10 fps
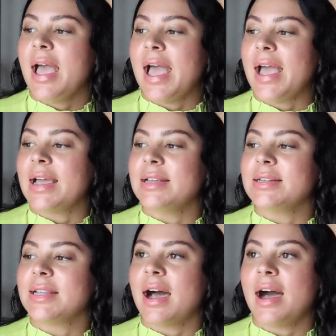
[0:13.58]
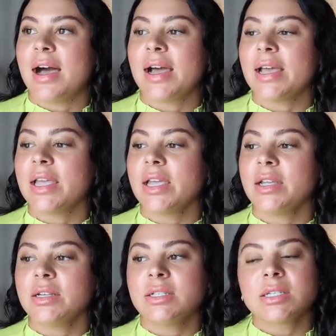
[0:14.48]
And
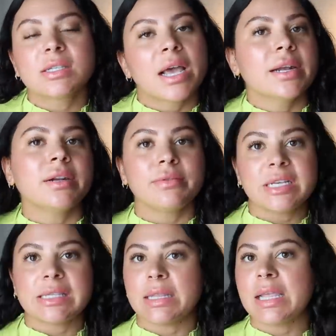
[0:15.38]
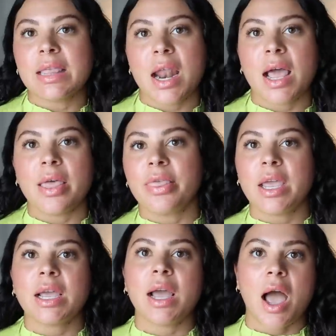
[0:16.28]
I decided recently that I
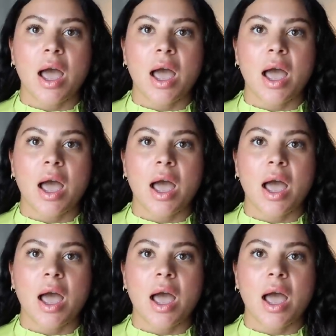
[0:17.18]
think